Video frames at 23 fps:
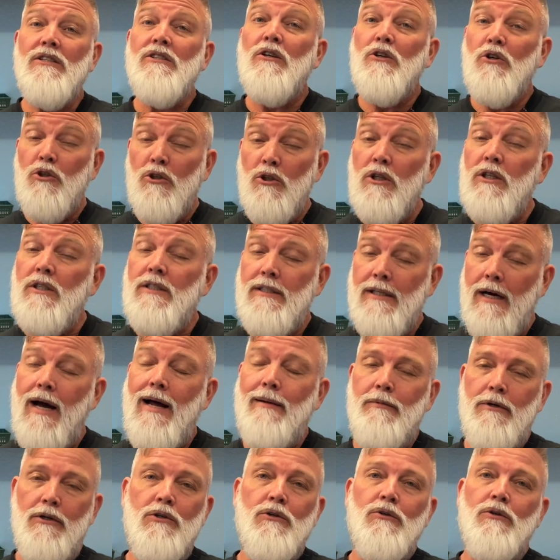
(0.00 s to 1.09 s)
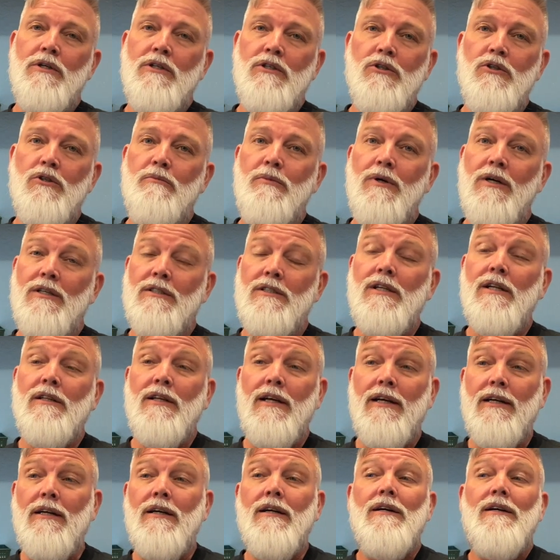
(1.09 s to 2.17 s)
a good time to do it too, because I
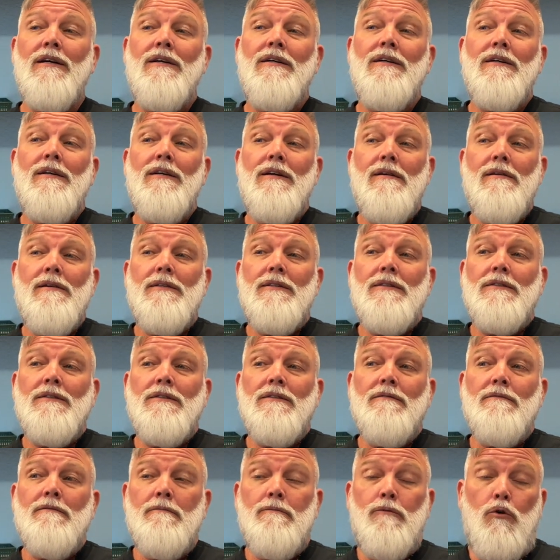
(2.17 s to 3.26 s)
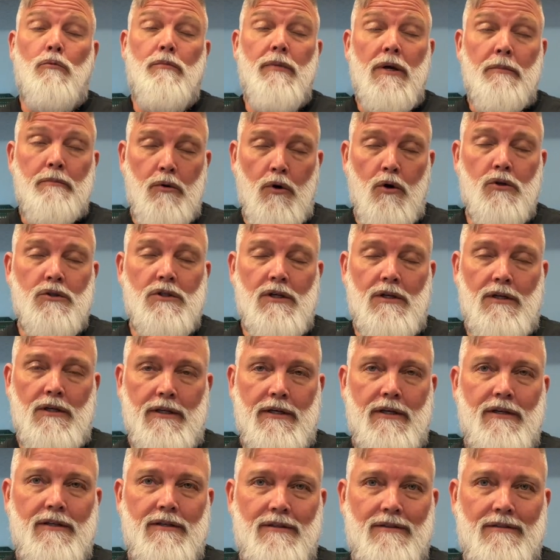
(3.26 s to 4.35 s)
think for me
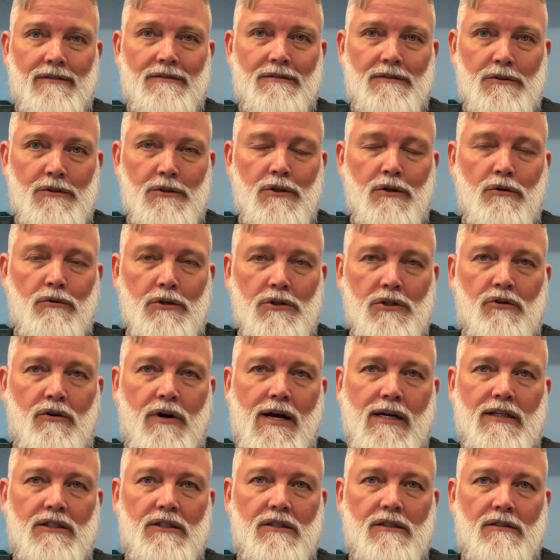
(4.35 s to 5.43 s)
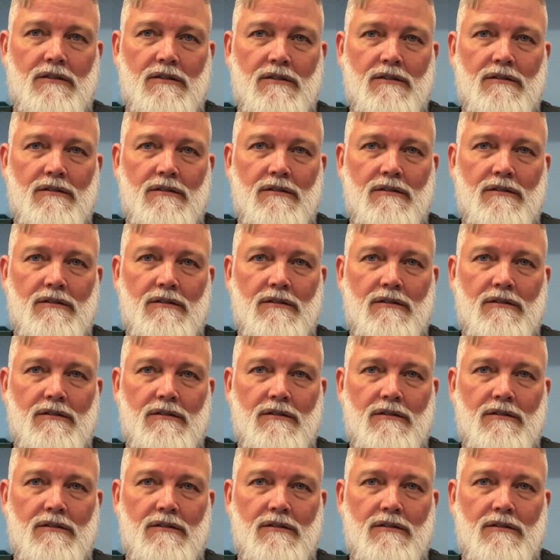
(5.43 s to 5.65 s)
personally, there's no distractions.